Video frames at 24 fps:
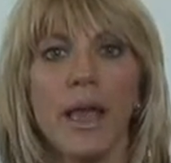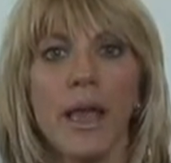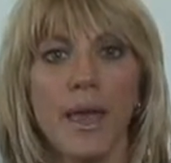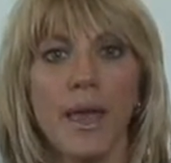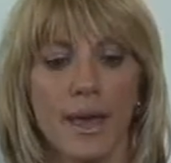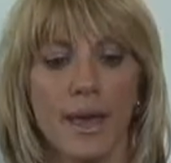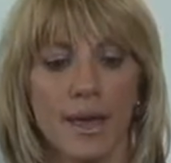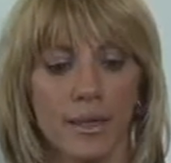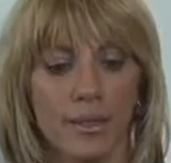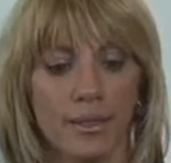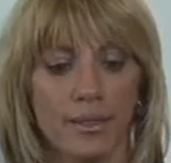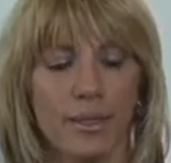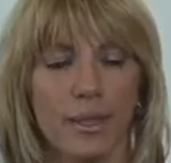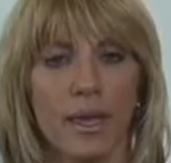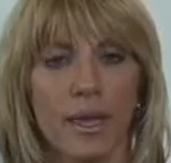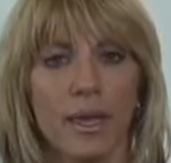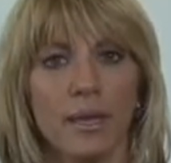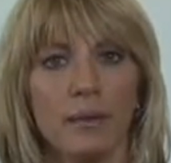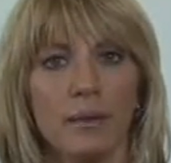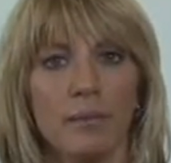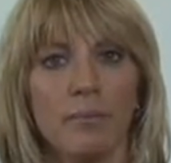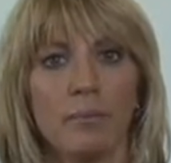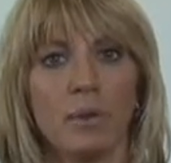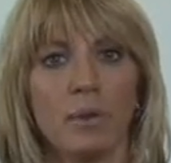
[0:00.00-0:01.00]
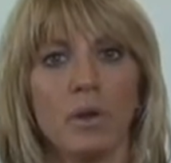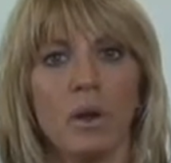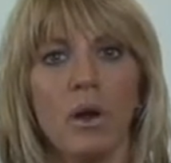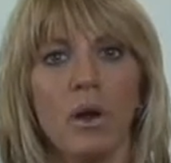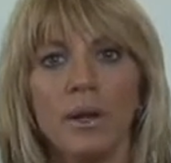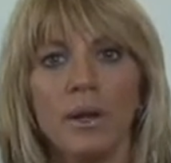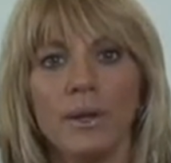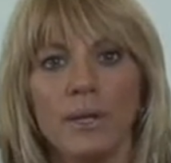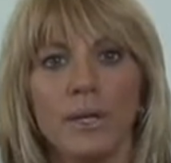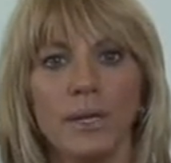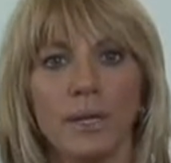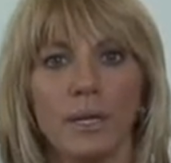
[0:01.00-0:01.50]
had they
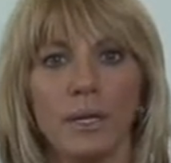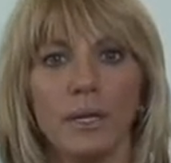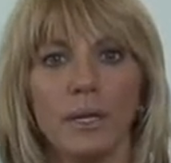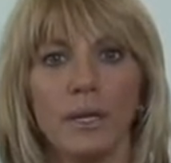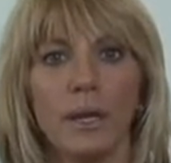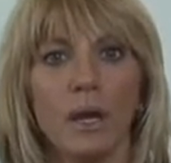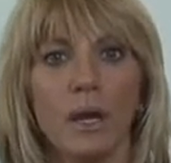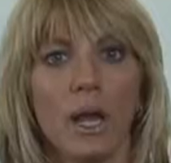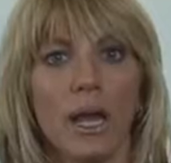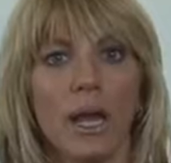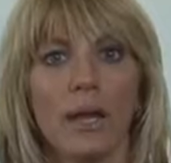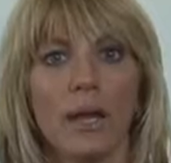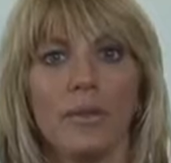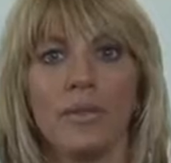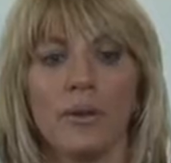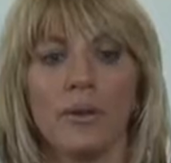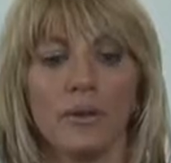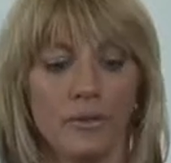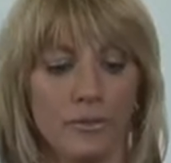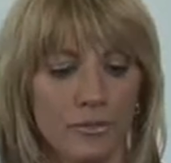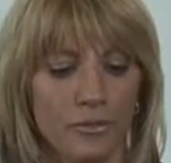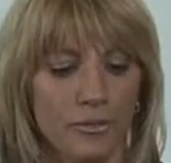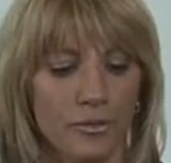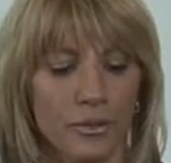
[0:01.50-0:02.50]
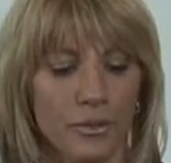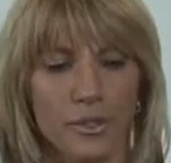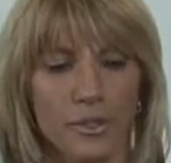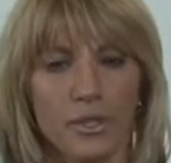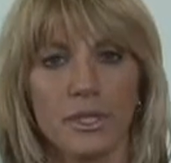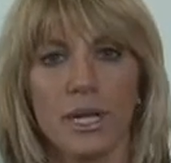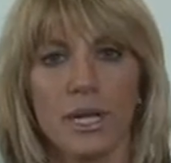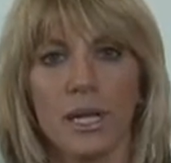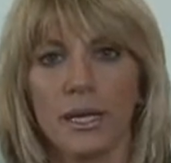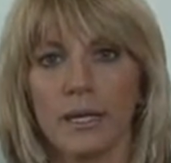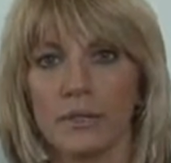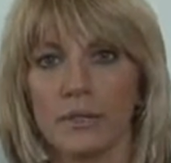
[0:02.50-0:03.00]
gone in and their
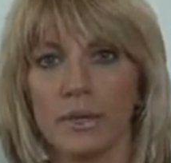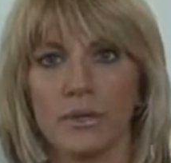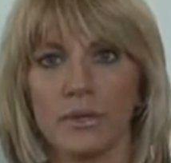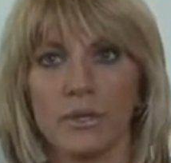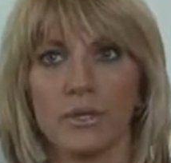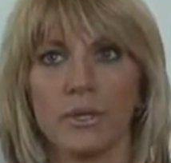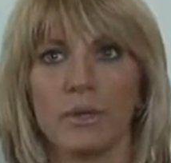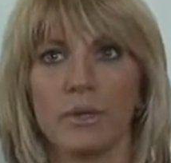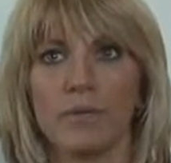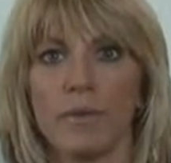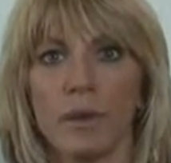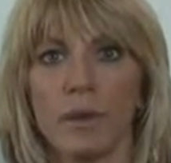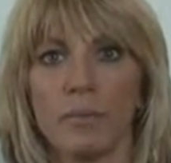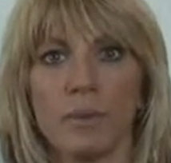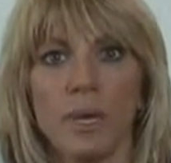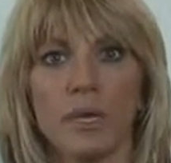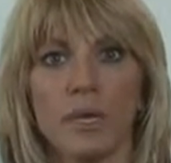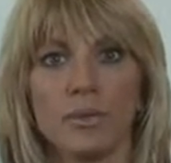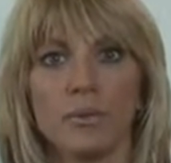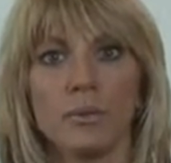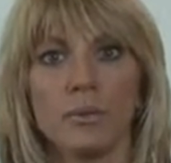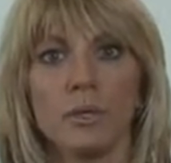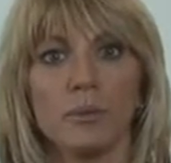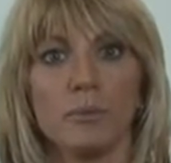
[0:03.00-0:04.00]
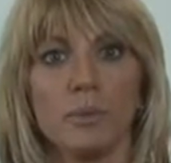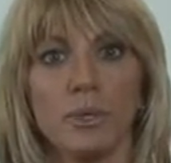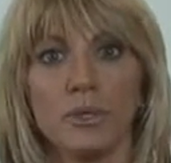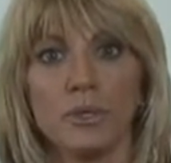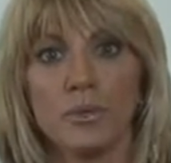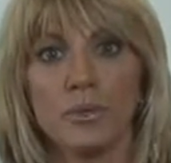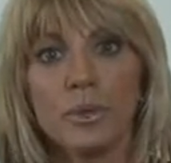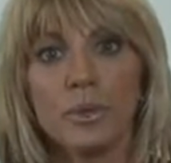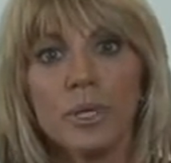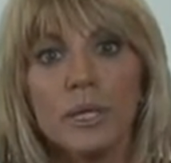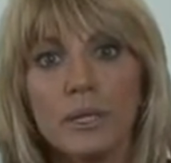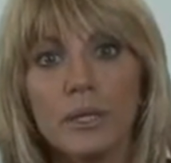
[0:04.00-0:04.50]
first diagnosis of MS would have been
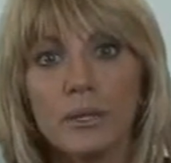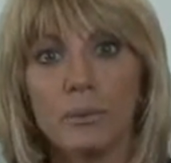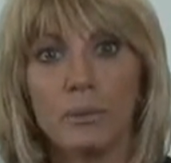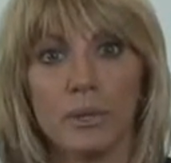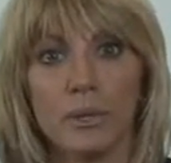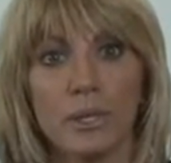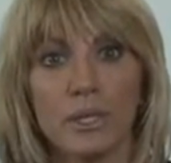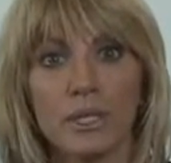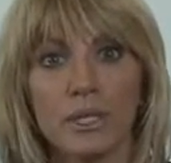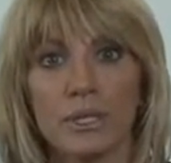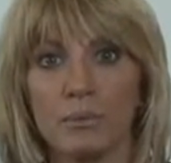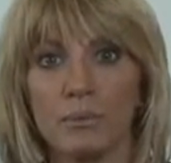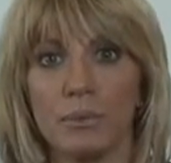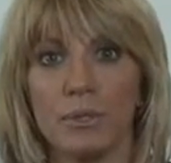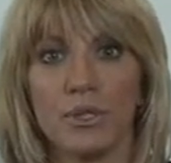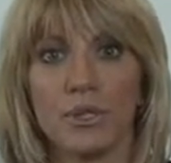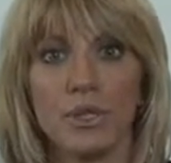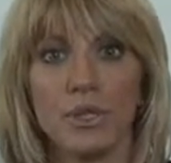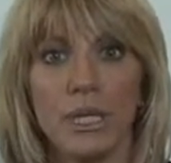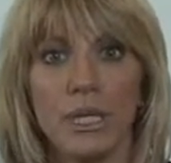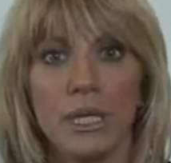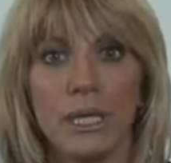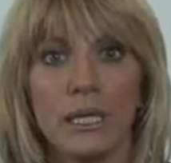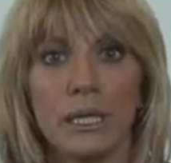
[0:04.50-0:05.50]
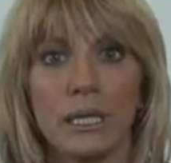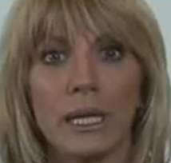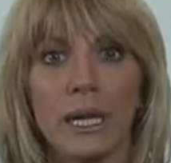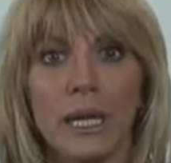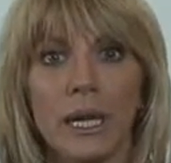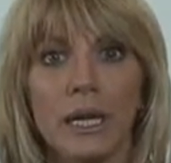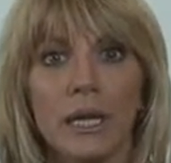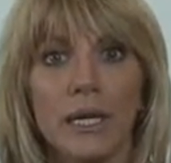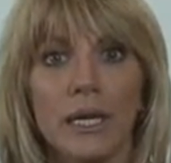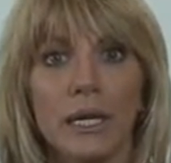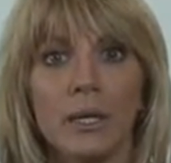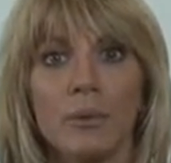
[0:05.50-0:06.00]
treated with this machine,
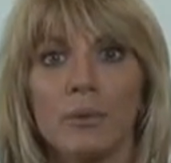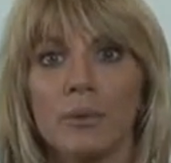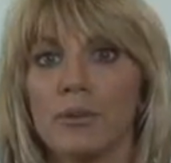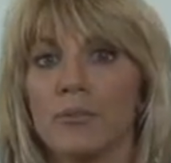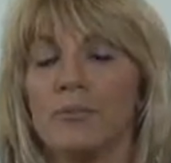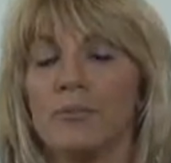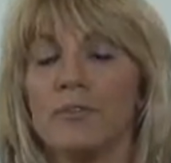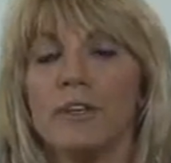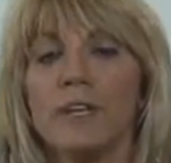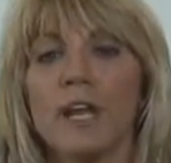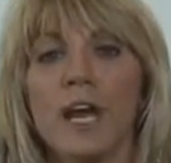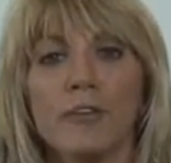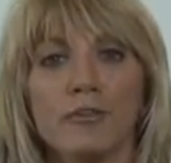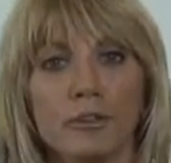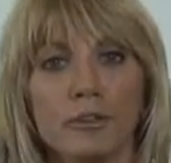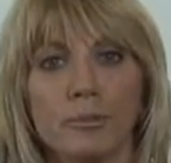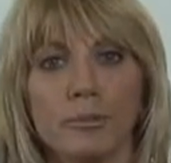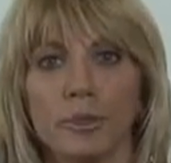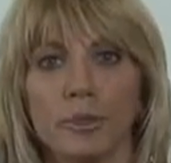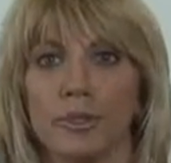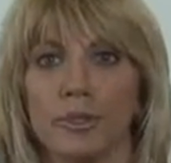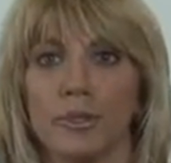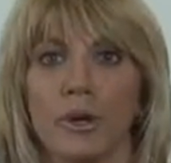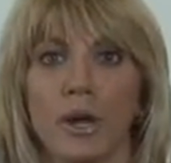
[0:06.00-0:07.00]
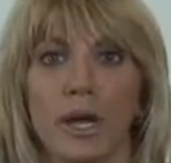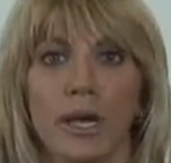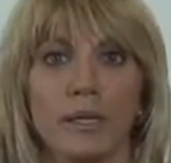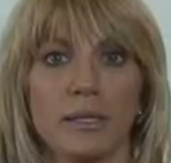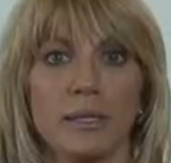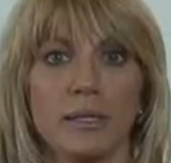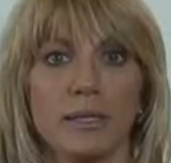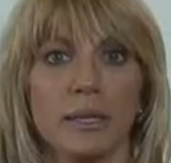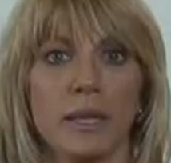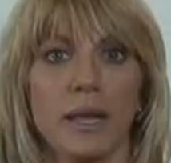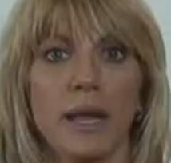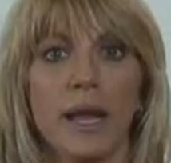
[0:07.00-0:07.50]
it would have never
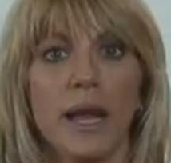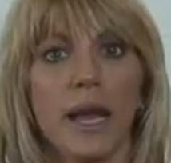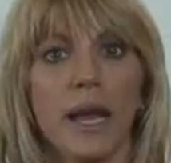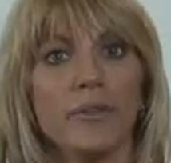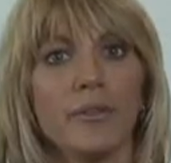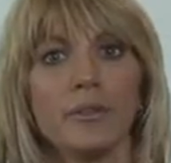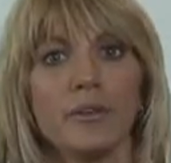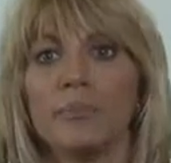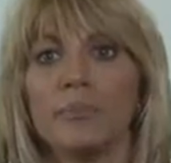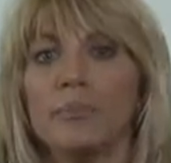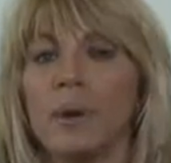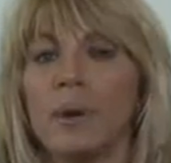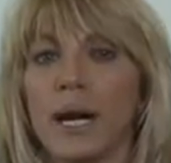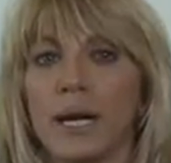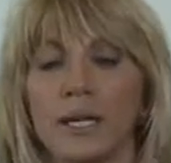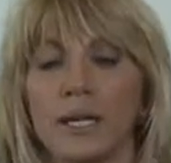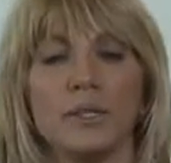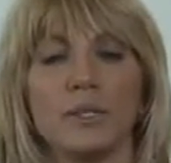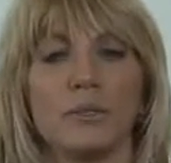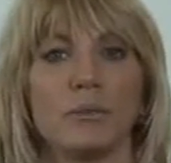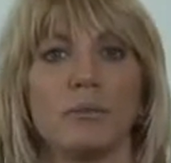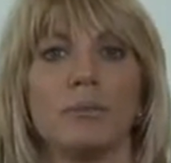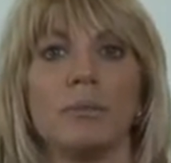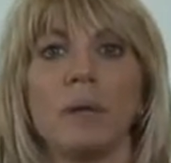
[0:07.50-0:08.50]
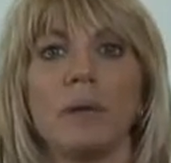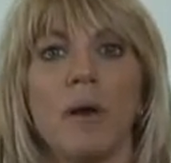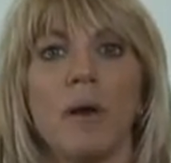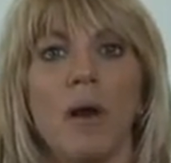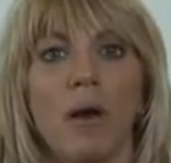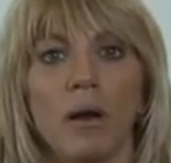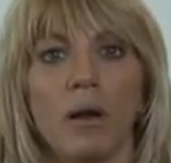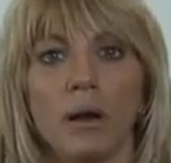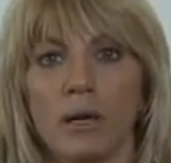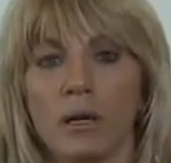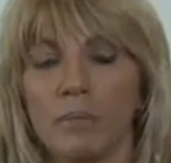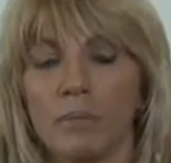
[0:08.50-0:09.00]
progressed, and their bodies would be
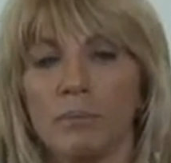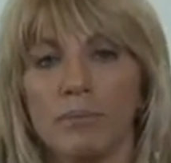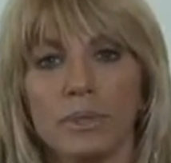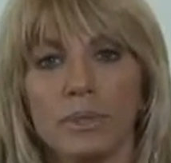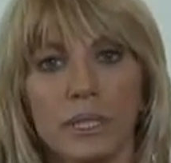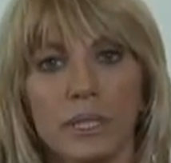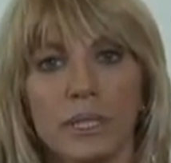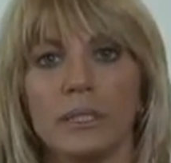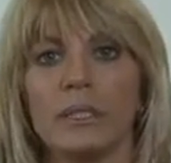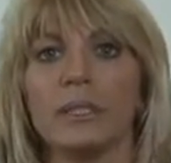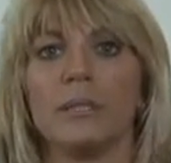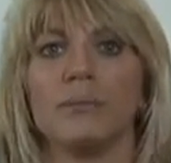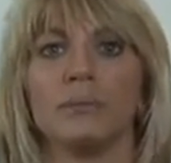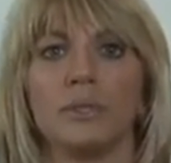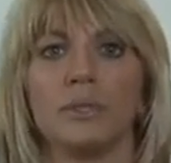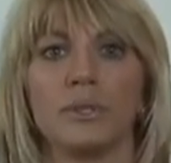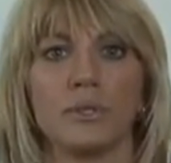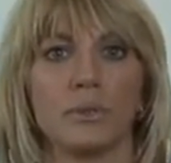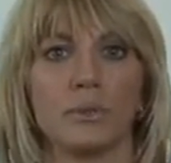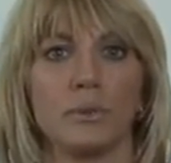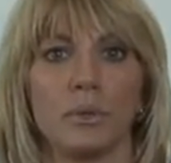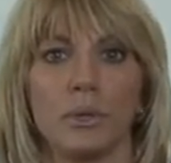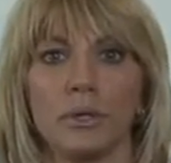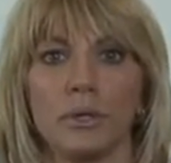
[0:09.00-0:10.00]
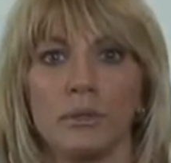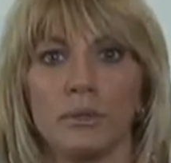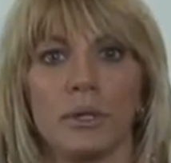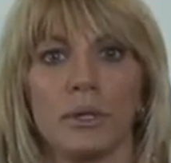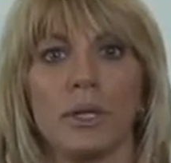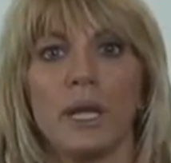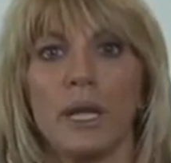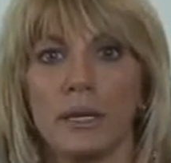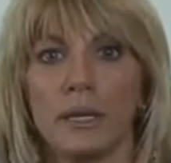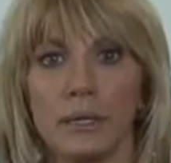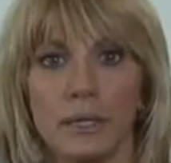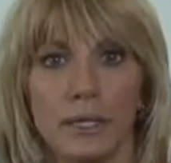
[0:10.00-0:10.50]
completely restored
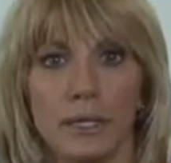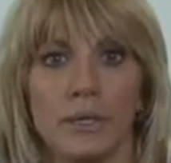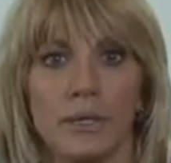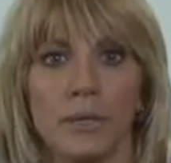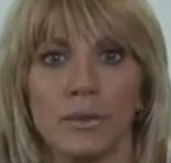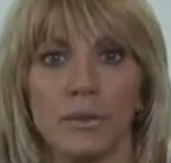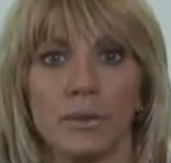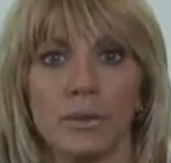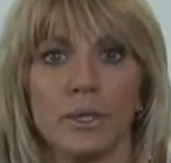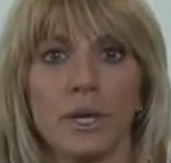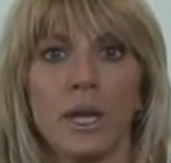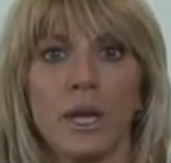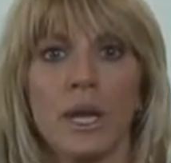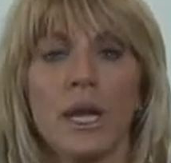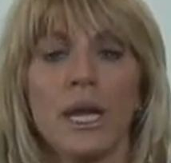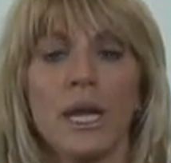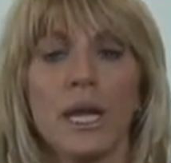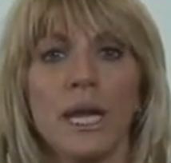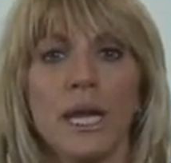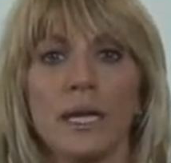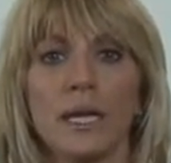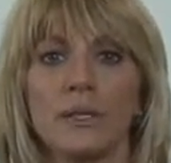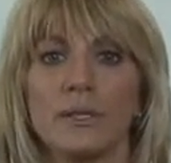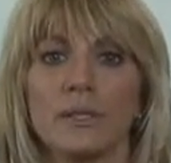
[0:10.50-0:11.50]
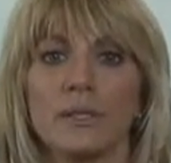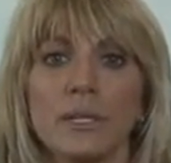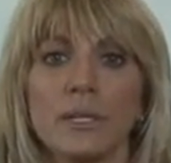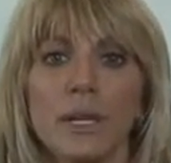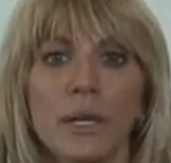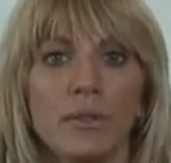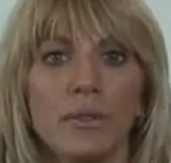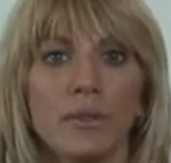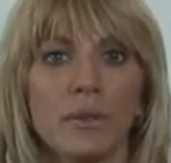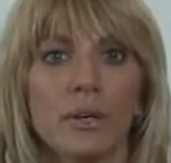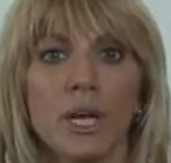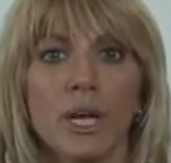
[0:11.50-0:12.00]
and healed.
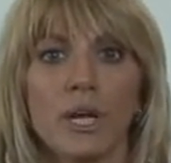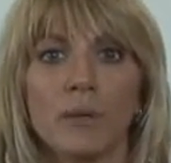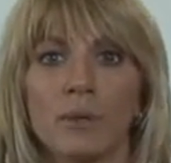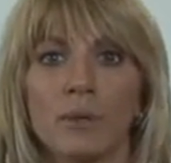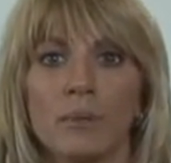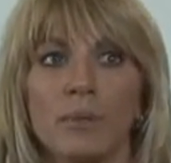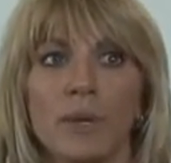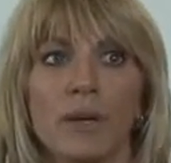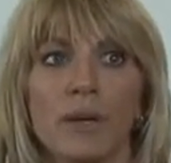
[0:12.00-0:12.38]
Instead, they're coming